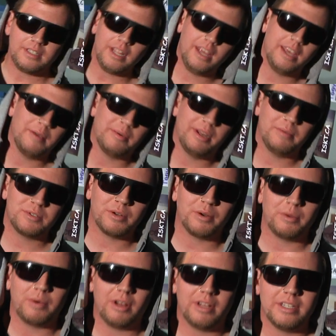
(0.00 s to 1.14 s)
Hey, my name's Tony
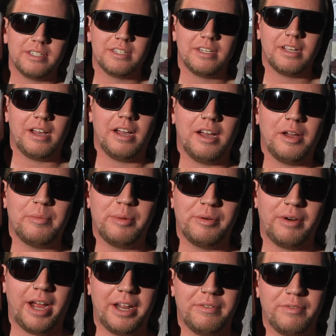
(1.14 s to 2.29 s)
Wallace. Uh, I've been
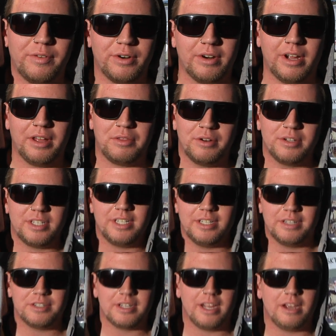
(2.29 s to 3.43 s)
riding for uh, thirteen
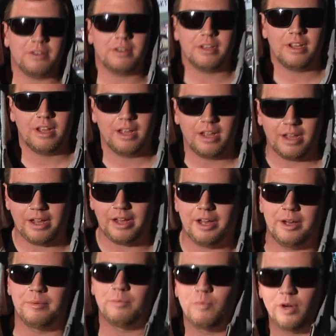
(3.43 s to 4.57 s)
years now.
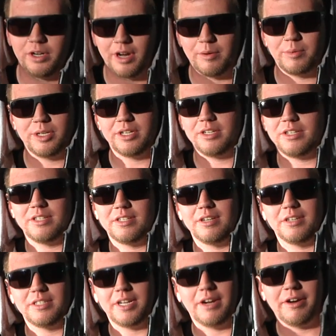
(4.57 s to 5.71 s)
Um, won competitions in
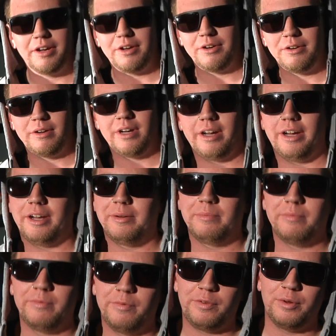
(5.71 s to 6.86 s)
Ontario,
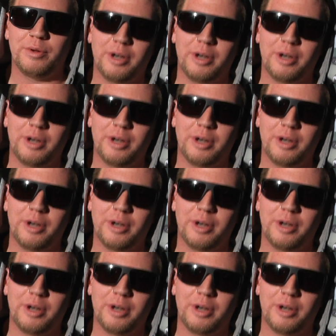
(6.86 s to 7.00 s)
um, a few